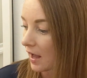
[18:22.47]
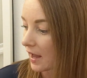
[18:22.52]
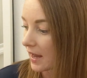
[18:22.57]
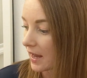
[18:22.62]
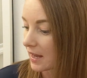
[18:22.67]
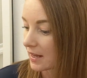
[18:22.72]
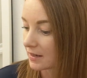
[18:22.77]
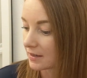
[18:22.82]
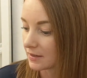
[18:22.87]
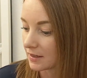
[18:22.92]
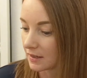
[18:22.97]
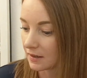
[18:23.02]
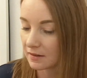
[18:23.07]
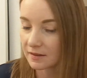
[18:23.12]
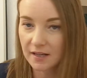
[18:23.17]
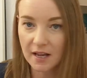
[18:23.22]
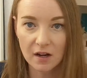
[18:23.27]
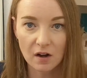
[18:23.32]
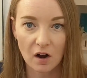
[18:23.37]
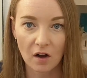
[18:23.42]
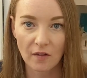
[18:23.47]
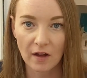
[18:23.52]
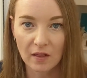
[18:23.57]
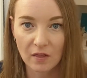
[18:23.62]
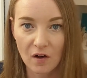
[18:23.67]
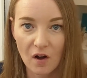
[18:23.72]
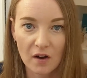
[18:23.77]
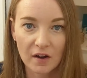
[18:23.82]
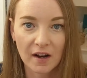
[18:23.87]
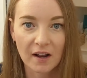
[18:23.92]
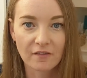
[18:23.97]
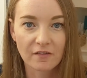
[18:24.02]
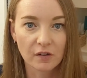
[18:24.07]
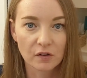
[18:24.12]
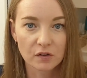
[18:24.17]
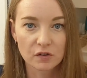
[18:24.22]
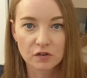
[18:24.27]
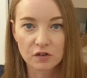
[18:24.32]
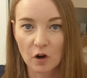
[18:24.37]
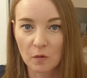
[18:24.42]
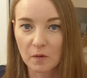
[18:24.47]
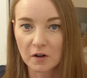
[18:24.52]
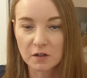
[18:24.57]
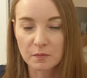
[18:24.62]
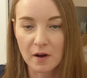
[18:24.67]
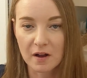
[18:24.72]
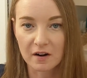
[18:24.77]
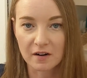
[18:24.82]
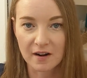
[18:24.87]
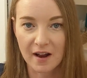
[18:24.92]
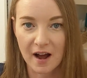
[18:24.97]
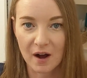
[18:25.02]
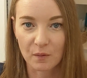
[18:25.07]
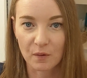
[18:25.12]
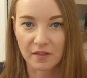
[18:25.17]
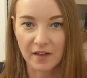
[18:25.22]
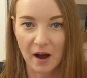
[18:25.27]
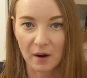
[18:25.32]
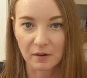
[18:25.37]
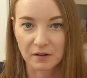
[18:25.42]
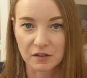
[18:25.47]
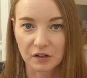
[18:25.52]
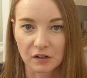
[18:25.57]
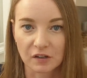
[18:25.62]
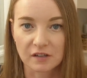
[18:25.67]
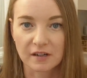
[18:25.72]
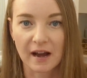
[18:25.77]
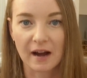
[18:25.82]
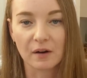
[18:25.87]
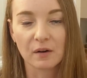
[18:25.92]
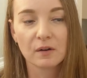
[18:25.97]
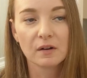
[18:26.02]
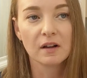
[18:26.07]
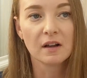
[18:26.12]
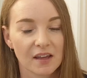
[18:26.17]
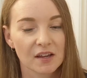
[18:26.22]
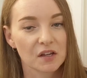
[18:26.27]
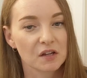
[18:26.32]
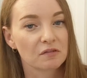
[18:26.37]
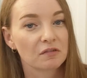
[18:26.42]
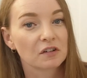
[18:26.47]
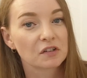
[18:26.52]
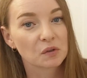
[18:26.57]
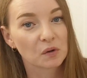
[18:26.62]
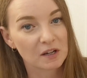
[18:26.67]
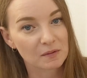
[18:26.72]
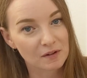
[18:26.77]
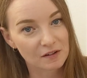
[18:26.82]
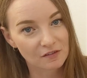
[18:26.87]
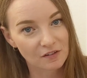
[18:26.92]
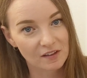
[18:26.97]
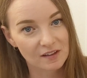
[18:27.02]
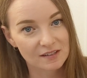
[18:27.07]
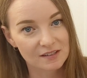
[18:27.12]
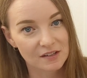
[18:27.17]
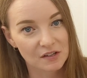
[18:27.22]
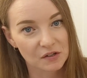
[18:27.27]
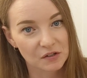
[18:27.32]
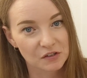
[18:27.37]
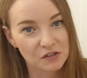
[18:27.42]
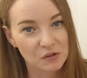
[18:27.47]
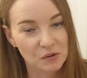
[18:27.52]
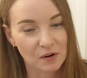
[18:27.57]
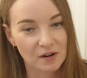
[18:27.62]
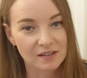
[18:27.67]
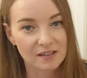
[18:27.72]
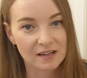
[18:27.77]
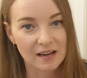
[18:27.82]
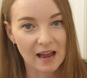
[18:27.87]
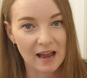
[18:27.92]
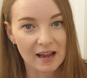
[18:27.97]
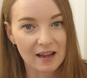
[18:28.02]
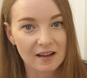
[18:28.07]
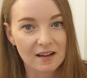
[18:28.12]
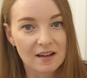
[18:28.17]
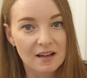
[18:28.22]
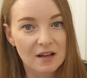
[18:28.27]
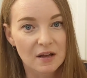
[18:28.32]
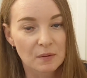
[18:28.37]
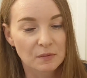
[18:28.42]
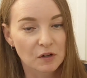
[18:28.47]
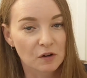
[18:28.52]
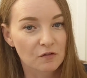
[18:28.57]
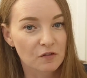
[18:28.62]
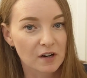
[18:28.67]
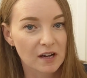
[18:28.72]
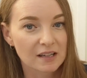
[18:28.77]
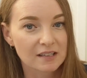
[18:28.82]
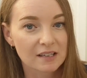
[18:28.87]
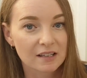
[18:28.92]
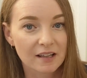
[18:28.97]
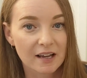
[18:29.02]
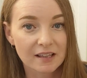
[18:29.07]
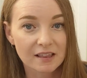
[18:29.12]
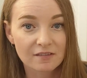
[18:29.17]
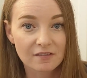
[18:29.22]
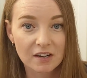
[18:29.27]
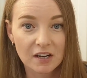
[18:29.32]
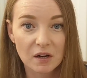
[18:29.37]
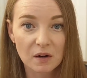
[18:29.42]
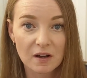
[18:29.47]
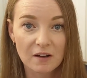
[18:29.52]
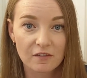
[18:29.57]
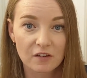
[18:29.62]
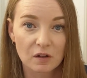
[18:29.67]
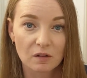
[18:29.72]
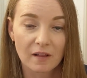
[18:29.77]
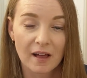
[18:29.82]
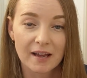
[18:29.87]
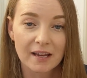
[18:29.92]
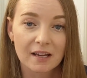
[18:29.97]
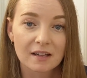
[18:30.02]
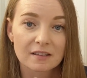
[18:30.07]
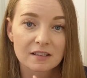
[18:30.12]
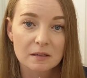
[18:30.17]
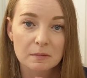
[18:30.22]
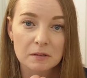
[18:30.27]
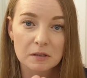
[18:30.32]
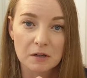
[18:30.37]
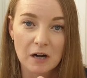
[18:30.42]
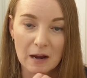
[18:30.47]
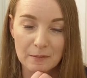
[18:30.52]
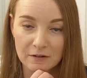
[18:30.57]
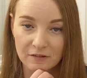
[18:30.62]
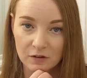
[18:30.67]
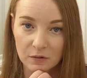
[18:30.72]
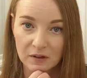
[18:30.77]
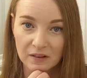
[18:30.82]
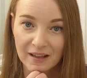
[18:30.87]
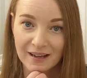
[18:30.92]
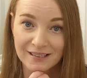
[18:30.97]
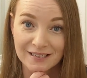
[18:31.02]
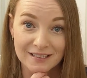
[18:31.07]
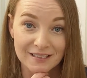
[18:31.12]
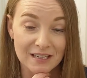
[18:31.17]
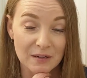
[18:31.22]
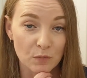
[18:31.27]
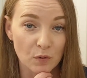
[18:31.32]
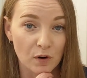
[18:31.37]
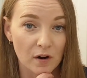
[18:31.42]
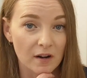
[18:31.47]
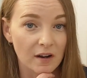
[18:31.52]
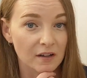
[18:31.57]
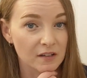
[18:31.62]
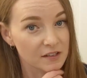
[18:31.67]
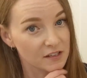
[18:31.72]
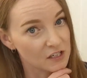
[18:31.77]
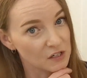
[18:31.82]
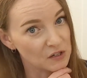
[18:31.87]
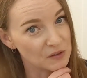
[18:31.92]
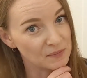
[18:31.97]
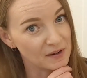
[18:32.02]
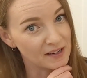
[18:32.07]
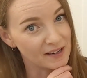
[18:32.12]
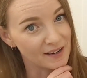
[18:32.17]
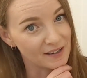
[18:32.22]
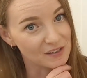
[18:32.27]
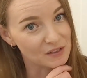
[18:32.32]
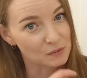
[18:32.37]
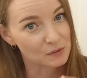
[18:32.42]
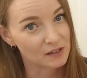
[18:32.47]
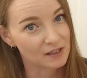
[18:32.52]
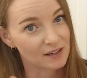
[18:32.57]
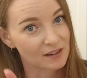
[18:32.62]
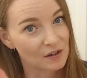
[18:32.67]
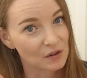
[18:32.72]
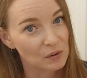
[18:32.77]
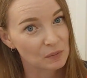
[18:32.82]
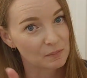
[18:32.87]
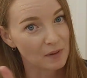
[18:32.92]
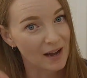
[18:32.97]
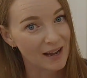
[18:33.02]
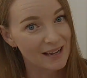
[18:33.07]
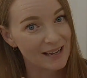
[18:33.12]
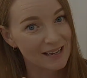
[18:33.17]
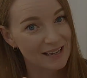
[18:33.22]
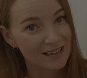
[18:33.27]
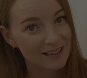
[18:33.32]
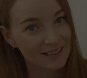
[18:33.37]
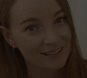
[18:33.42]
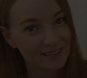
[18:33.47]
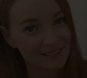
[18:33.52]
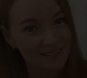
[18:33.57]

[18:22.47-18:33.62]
It didn't take all that long and I feel so much better now with how it turned out. Thank you for joining me for this little chore today. Don't forget to like the video if you like it, subscribe if you would like to see more, and I'll see you in my next one. Bye!